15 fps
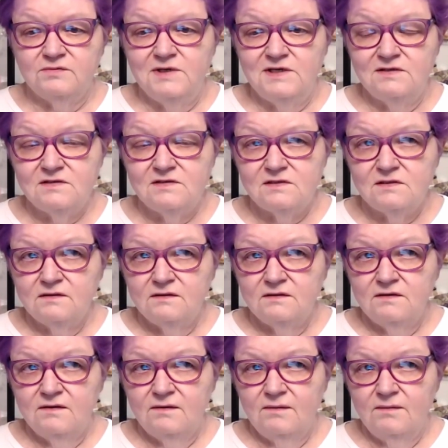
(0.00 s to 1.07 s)
means
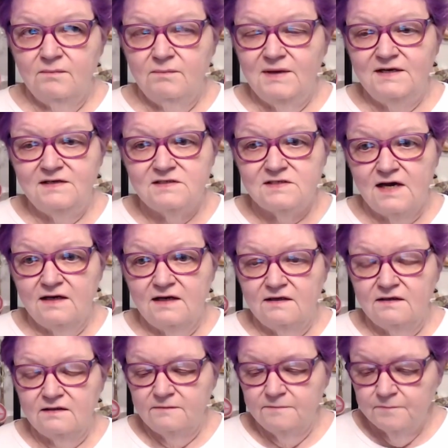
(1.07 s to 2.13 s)

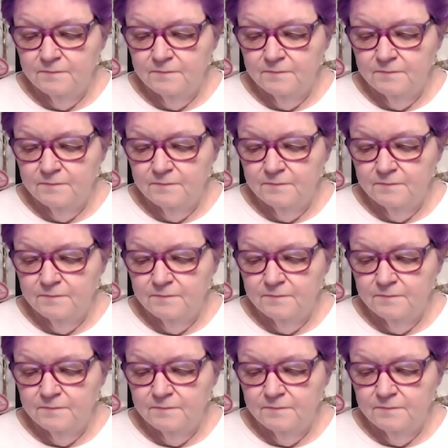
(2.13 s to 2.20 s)
many-sided.